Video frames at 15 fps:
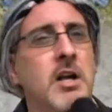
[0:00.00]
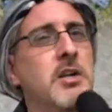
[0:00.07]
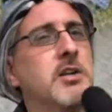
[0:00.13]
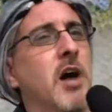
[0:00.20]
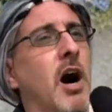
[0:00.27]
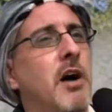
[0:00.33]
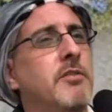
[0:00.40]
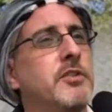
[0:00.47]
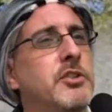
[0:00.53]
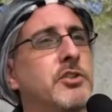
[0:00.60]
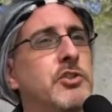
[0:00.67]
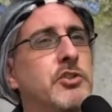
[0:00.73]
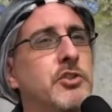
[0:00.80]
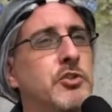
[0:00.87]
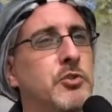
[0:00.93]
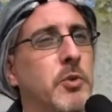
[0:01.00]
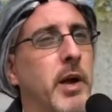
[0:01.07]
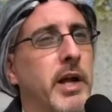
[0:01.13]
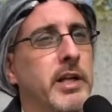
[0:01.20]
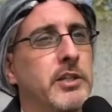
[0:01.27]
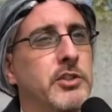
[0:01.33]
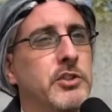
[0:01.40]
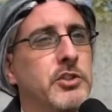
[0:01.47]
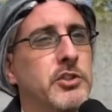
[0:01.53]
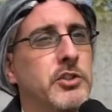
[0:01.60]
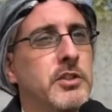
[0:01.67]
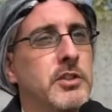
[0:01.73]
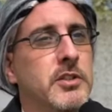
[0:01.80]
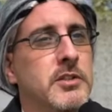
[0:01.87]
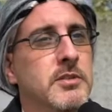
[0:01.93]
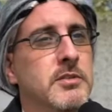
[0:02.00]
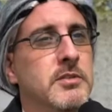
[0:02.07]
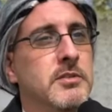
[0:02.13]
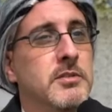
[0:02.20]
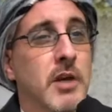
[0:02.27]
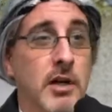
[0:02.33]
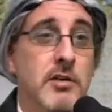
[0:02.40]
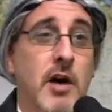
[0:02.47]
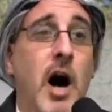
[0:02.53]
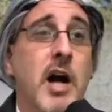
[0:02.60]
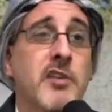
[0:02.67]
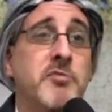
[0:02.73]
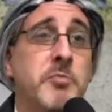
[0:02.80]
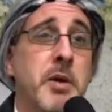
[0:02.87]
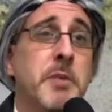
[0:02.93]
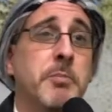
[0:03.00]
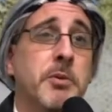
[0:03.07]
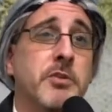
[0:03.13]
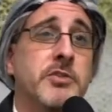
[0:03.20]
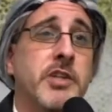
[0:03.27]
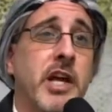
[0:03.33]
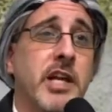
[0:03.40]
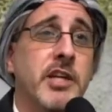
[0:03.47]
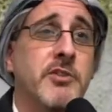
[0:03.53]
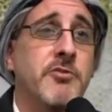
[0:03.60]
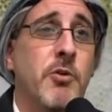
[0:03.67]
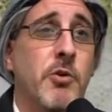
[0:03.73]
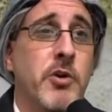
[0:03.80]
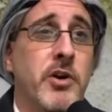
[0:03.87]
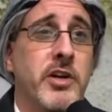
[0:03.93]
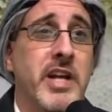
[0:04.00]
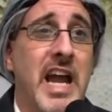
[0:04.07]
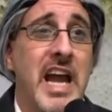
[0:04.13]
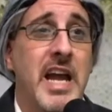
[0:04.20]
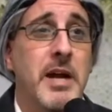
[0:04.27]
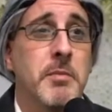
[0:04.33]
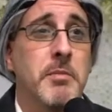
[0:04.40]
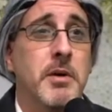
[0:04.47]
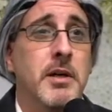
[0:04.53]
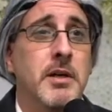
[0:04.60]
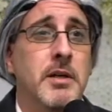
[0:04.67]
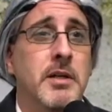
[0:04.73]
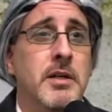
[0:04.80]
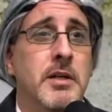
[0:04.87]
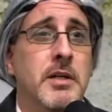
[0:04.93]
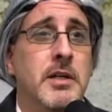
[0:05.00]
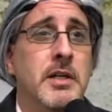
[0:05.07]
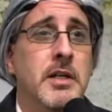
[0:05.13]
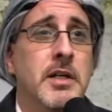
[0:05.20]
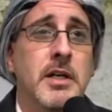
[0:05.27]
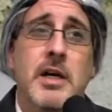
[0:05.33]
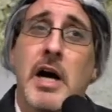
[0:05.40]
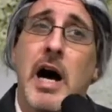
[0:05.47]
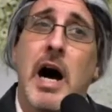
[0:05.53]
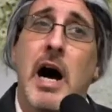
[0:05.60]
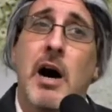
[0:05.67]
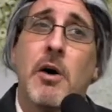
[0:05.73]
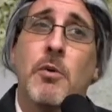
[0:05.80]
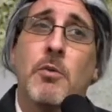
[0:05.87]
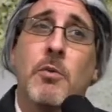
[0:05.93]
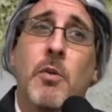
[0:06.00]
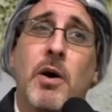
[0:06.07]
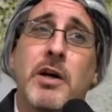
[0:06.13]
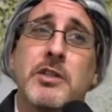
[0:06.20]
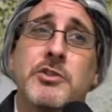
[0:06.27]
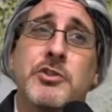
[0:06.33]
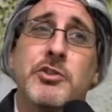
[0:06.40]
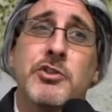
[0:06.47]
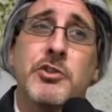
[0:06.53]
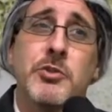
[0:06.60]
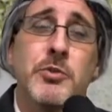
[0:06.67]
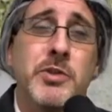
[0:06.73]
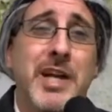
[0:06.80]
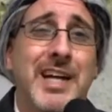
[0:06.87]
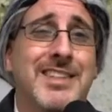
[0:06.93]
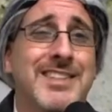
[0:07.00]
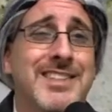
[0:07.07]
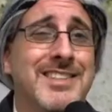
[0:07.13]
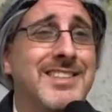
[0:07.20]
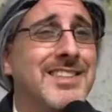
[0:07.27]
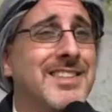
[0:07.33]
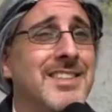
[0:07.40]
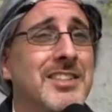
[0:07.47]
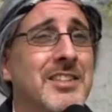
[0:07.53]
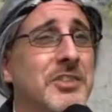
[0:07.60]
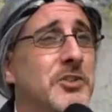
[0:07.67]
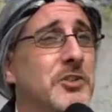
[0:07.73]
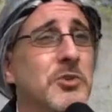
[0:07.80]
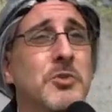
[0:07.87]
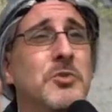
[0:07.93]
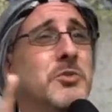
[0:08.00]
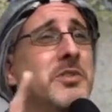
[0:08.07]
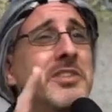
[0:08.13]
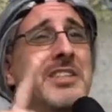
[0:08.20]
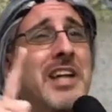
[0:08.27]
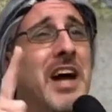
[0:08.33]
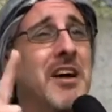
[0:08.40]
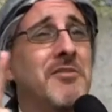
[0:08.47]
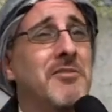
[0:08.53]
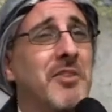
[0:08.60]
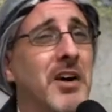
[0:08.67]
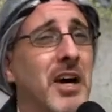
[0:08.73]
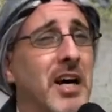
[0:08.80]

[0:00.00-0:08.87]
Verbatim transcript: Love is strange. A lot of people take it for a game. Uh, once you get it, you never... I'm